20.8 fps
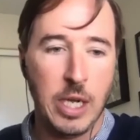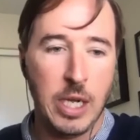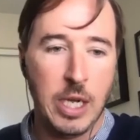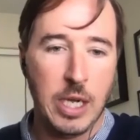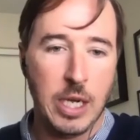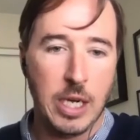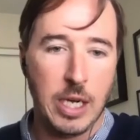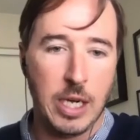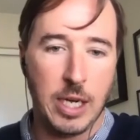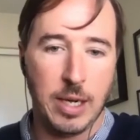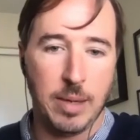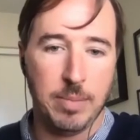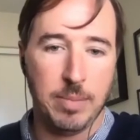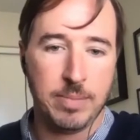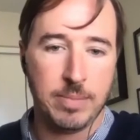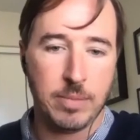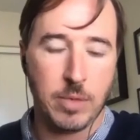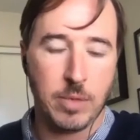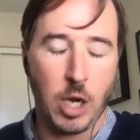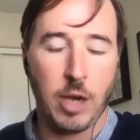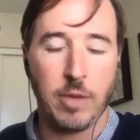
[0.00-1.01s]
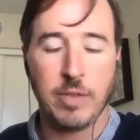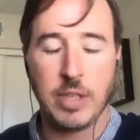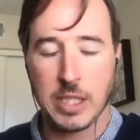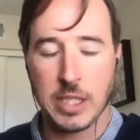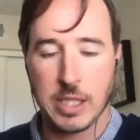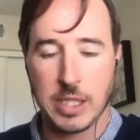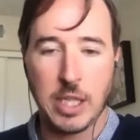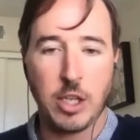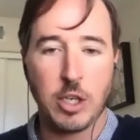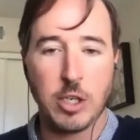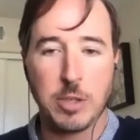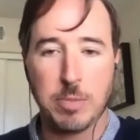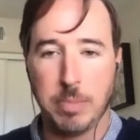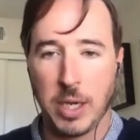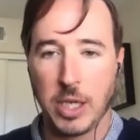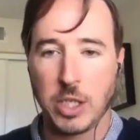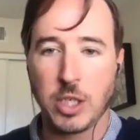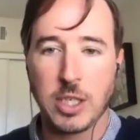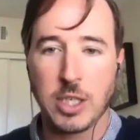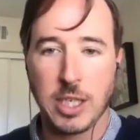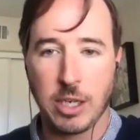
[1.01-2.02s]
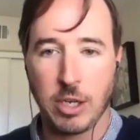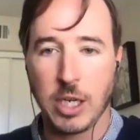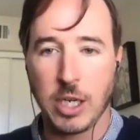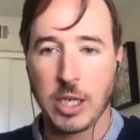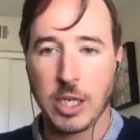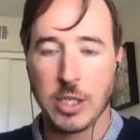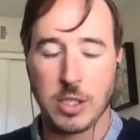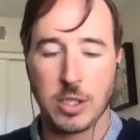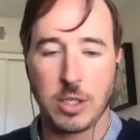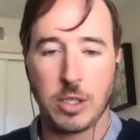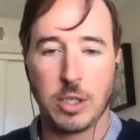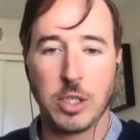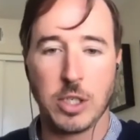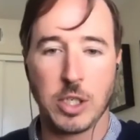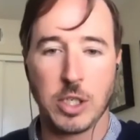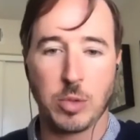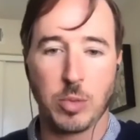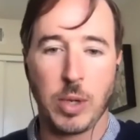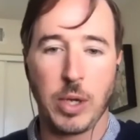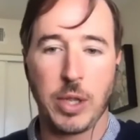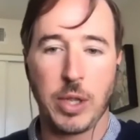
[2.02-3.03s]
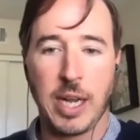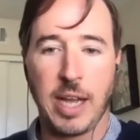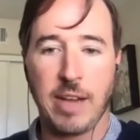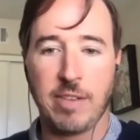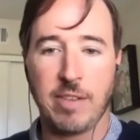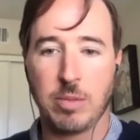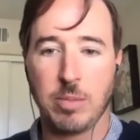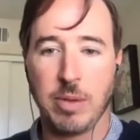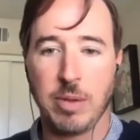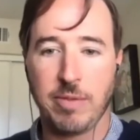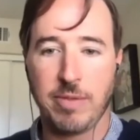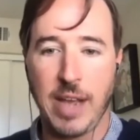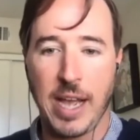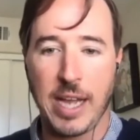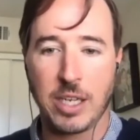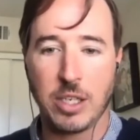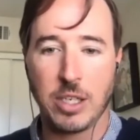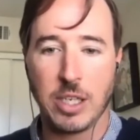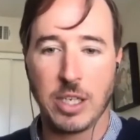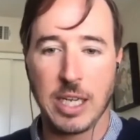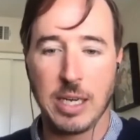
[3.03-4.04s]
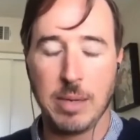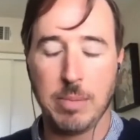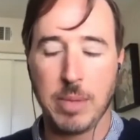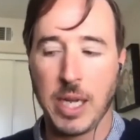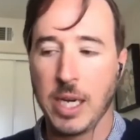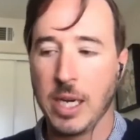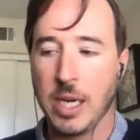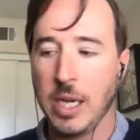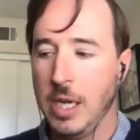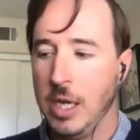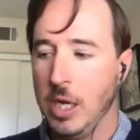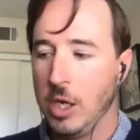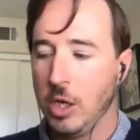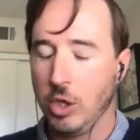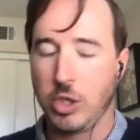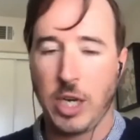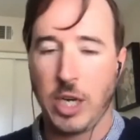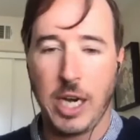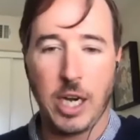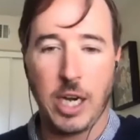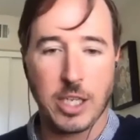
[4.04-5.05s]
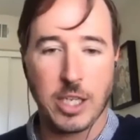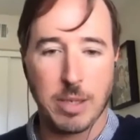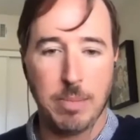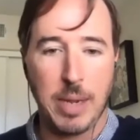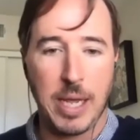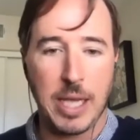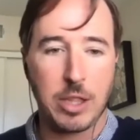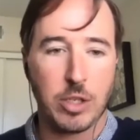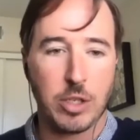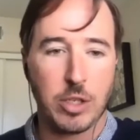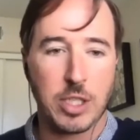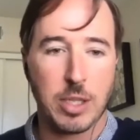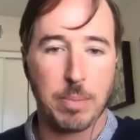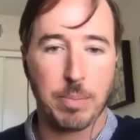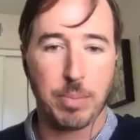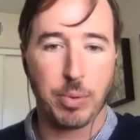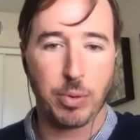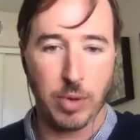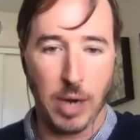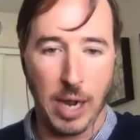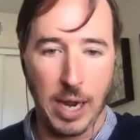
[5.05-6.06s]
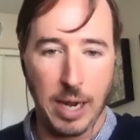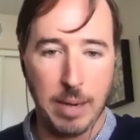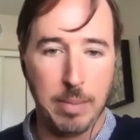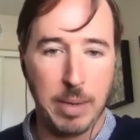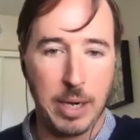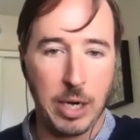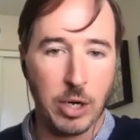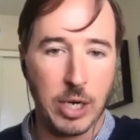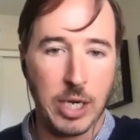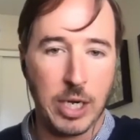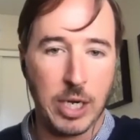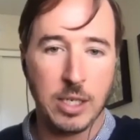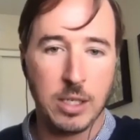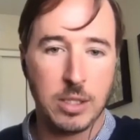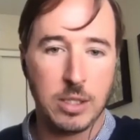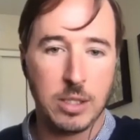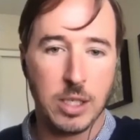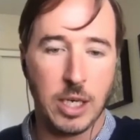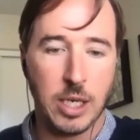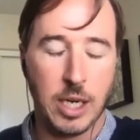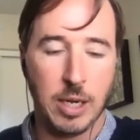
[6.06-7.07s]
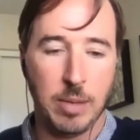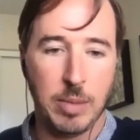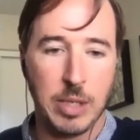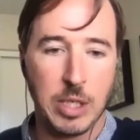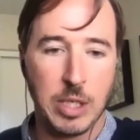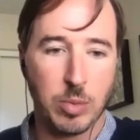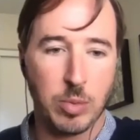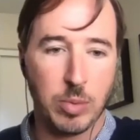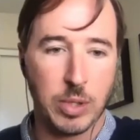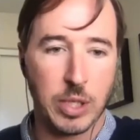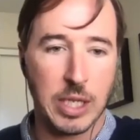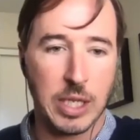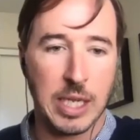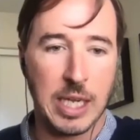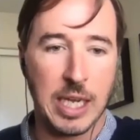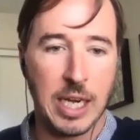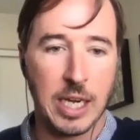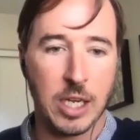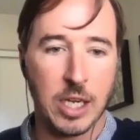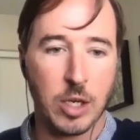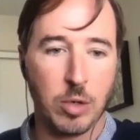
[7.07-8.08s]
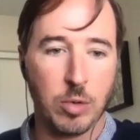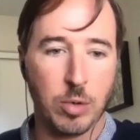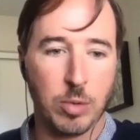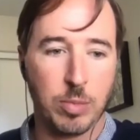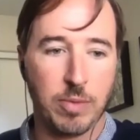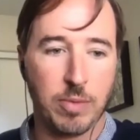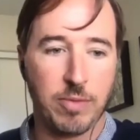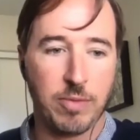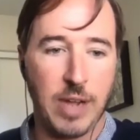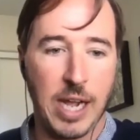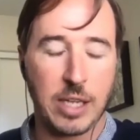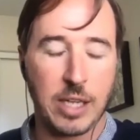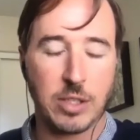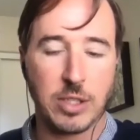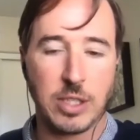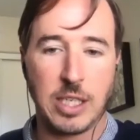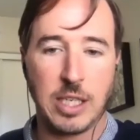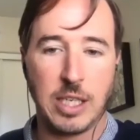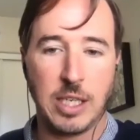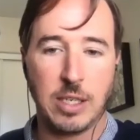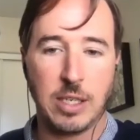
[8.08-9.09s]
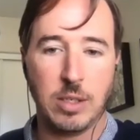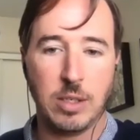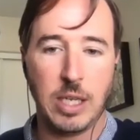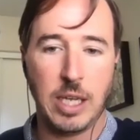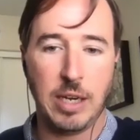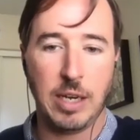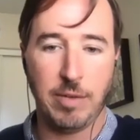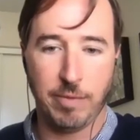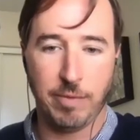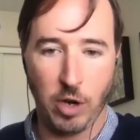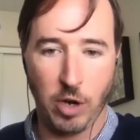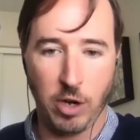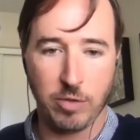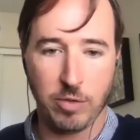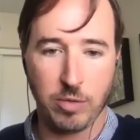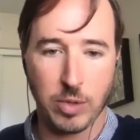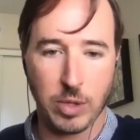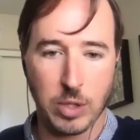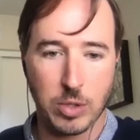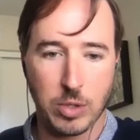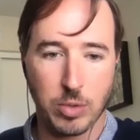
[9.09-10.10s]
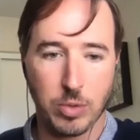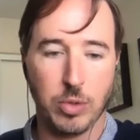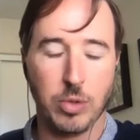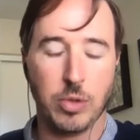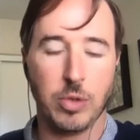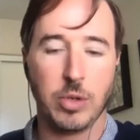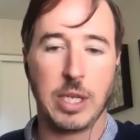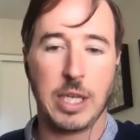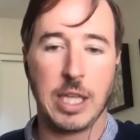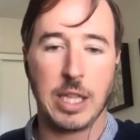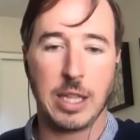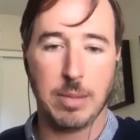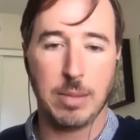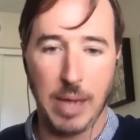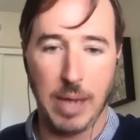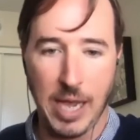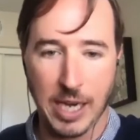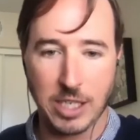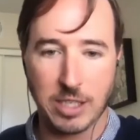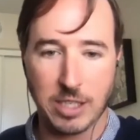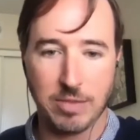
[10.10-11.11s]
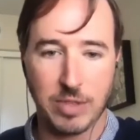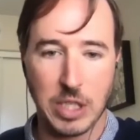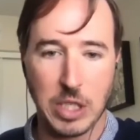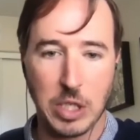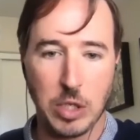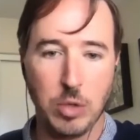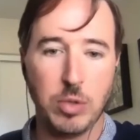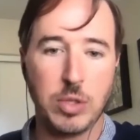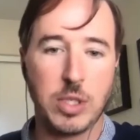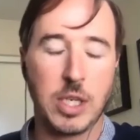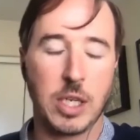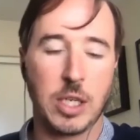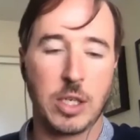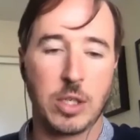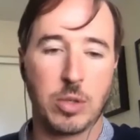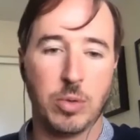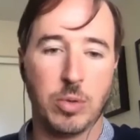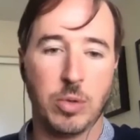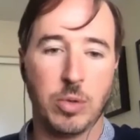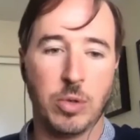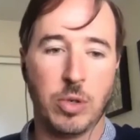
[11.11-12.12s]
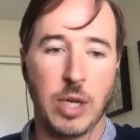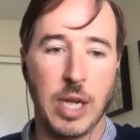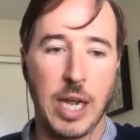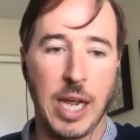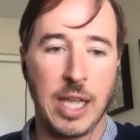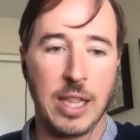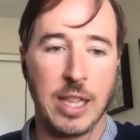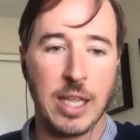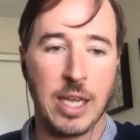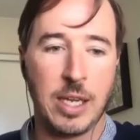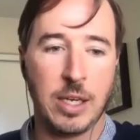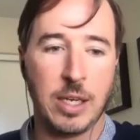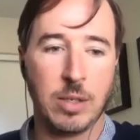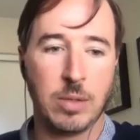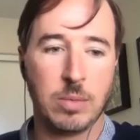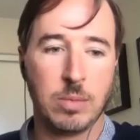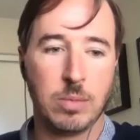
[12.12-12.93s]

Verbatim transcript: Um, obviously, there's budgetary concerns as well that have to be factored in, but try not to make those the primary. Um, it's really getting a group of faculty involved with the tool, get them actively using a tool, and then